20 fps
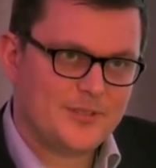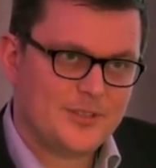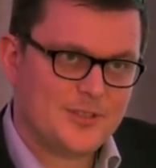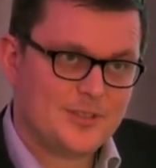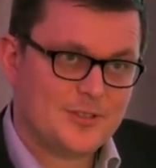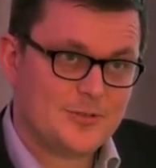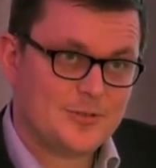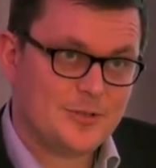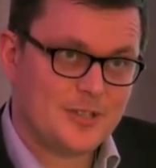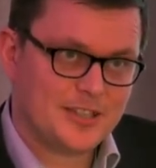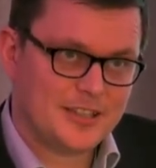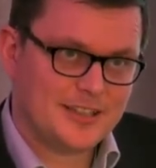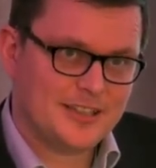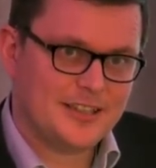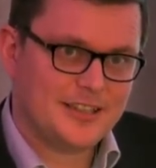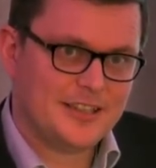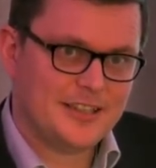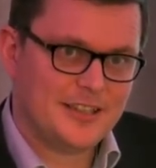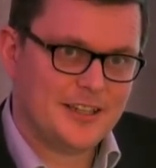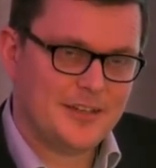
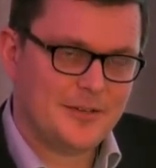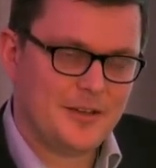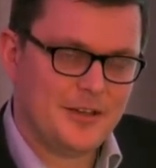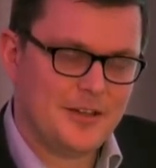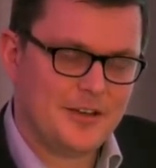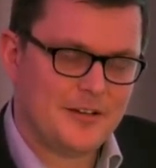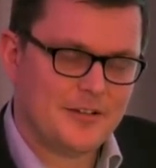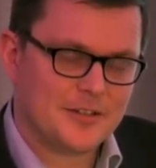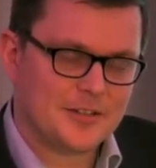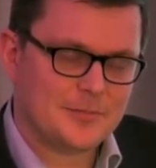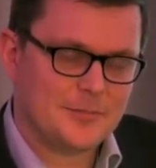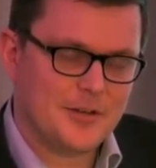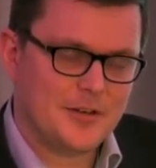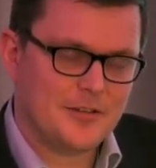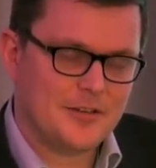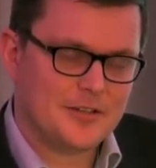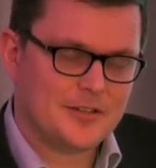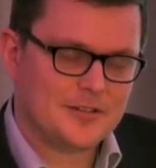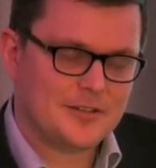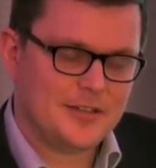strictly, in our
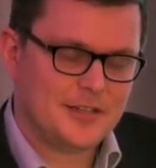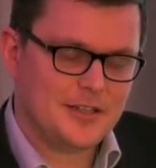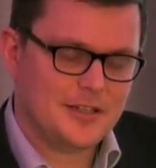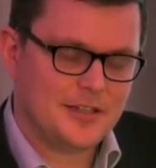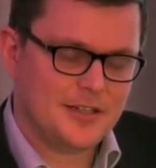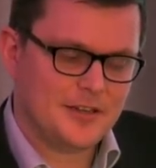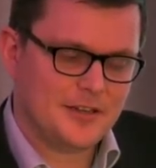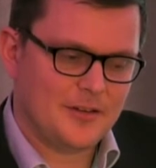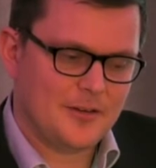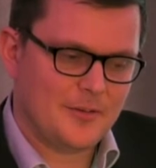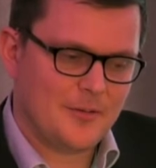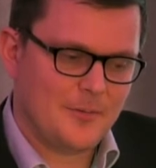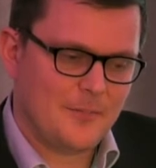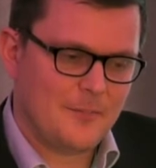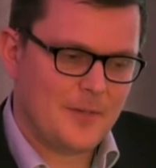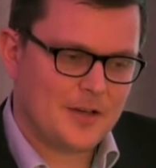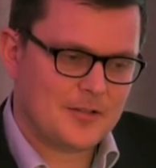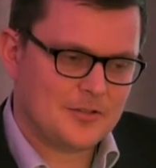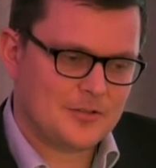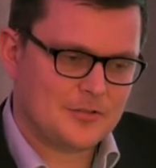experience, the
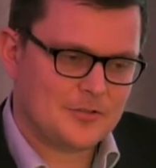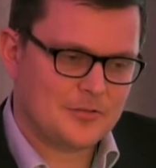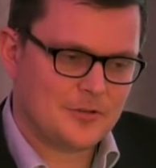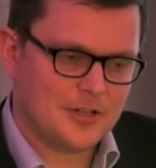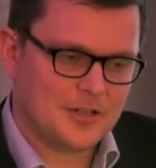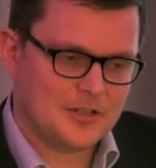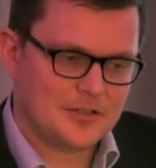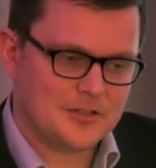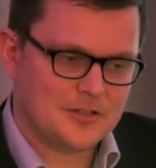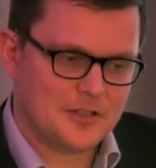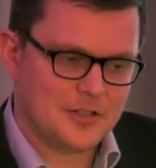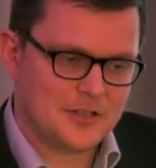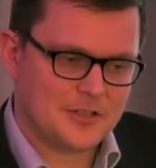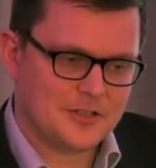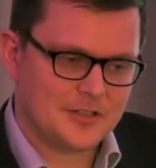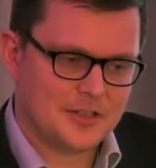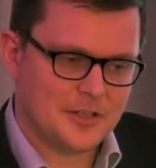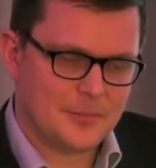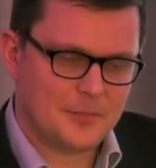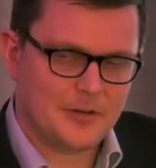magistrates
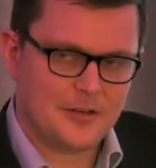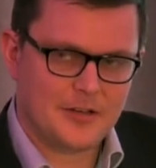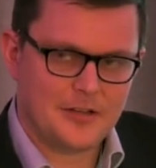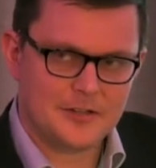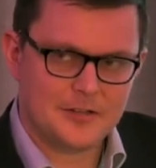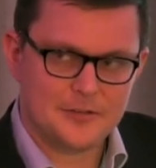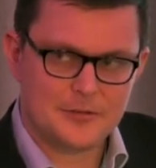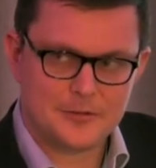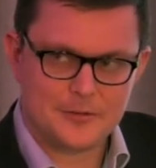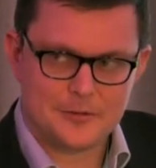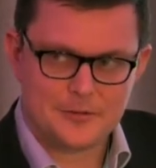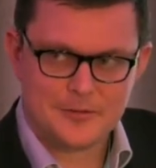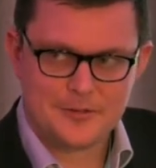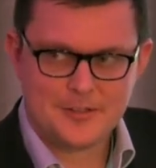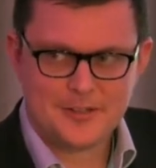certainly apply the law.